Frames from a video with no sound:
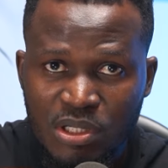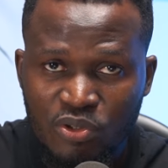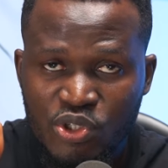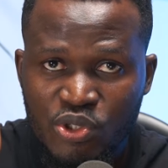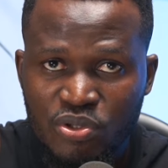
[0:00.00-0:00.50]
I
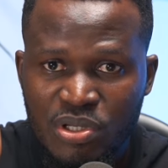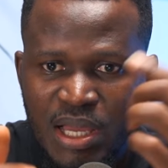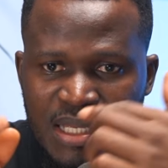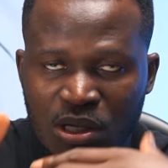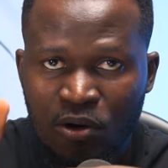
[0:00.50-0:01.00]
just showed you
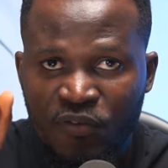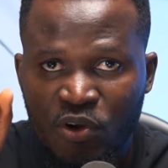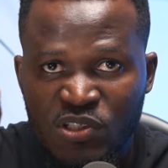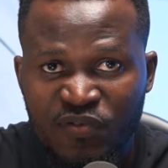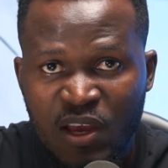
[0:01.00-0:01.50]
guys, and of
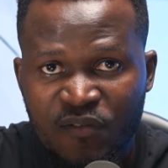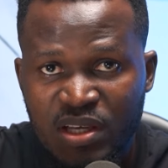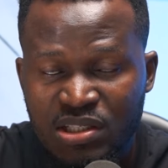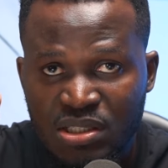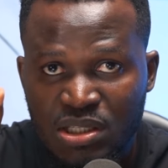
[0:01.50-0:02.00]
course
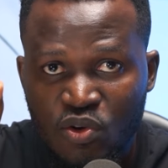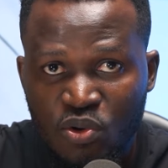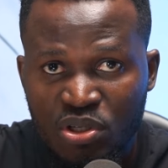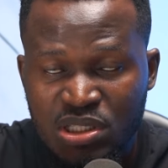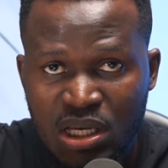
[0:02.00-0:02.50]
VFS is still
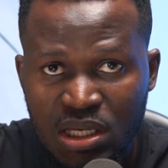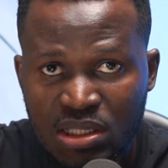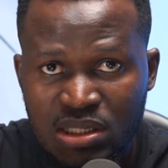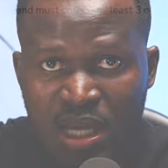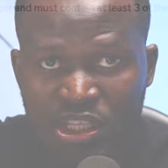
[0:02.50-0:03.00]
going to take their